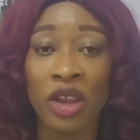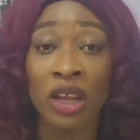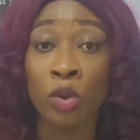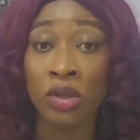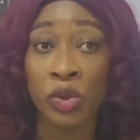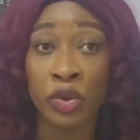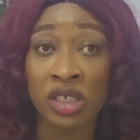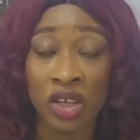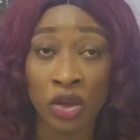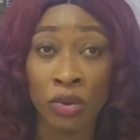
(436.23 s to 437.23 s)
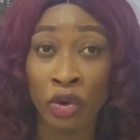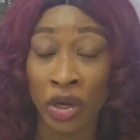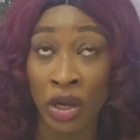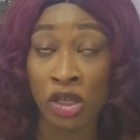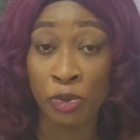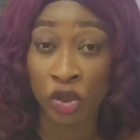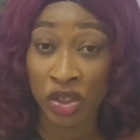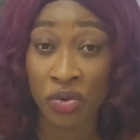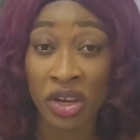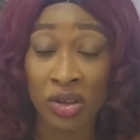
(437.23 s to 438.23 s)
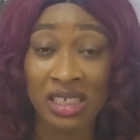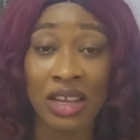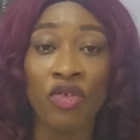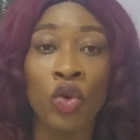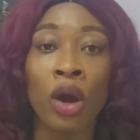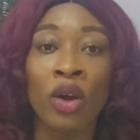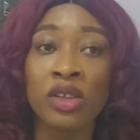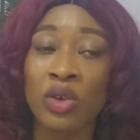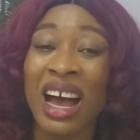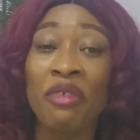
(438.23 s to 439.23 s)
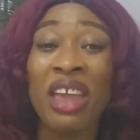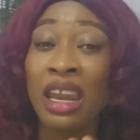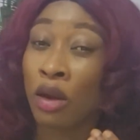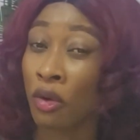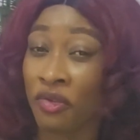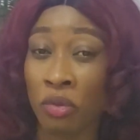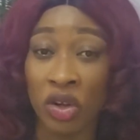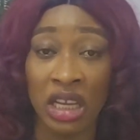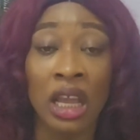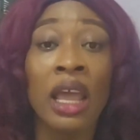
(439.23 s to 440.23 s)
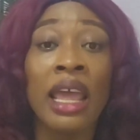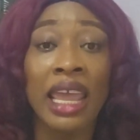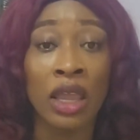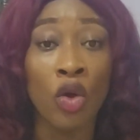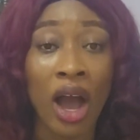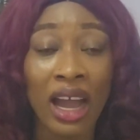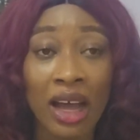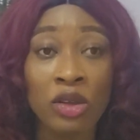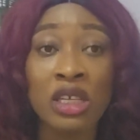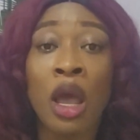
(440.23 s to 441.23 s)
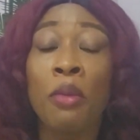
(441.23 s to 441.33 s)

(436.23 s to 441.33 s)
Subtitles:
you are the one sponsoring yourself, you are going to have enough money in your account.